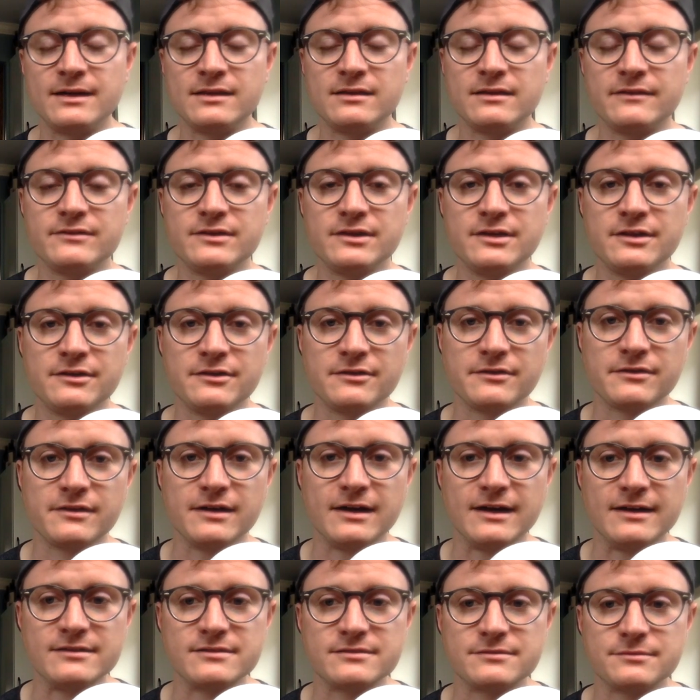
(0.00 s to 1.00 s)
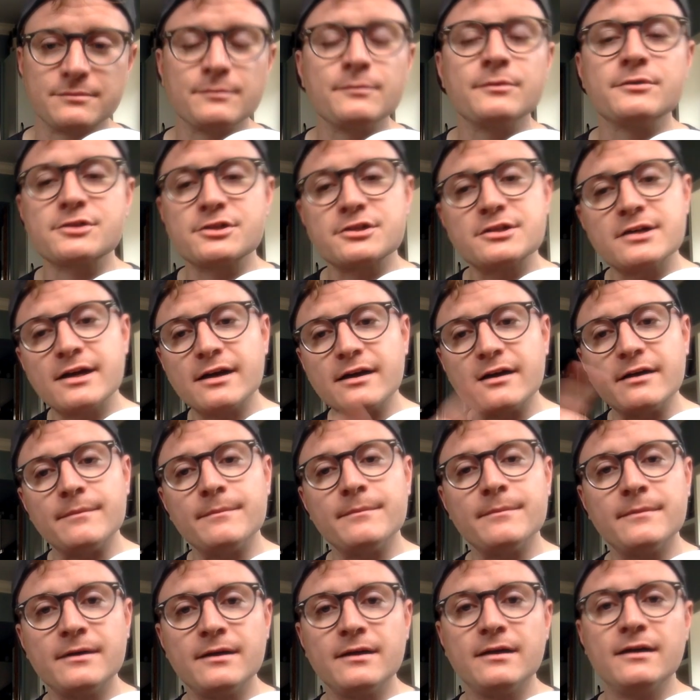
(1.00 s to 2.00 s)
I'd love to hear your thoughts. We'll share
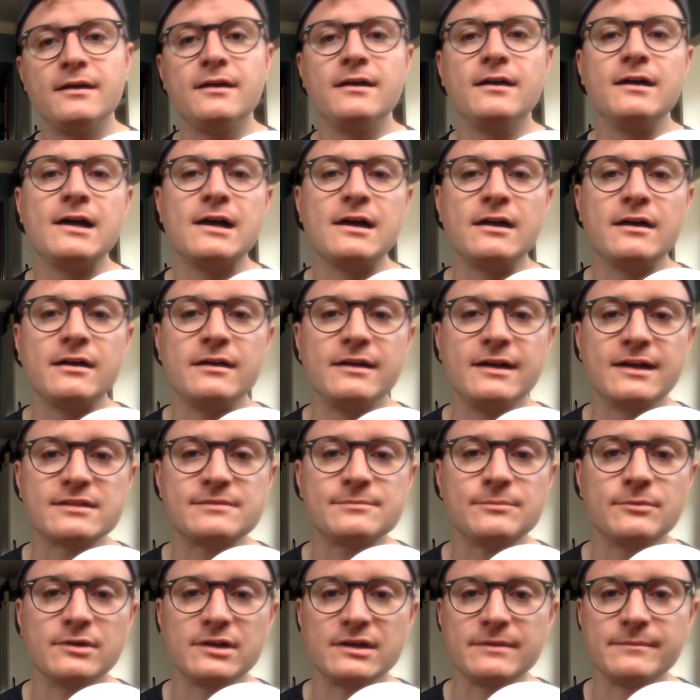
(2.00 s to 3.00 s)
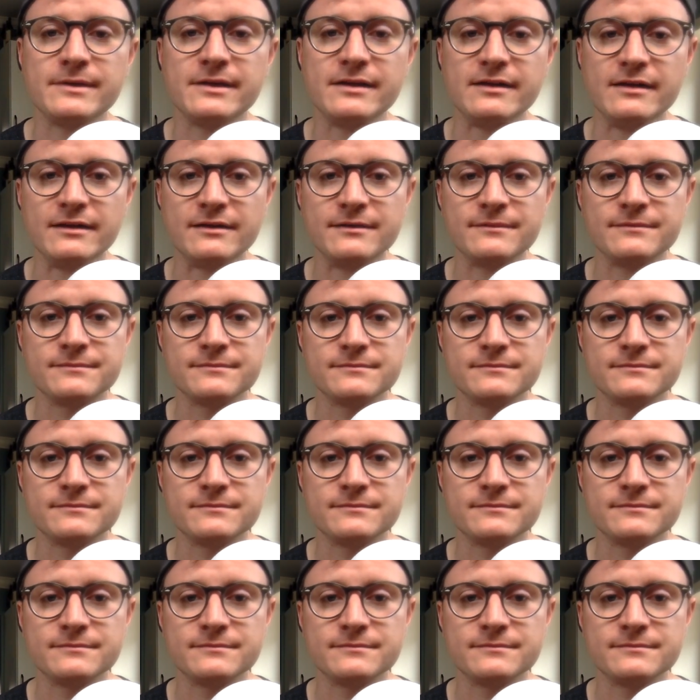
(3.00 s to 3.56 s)
them at our next morning meeting.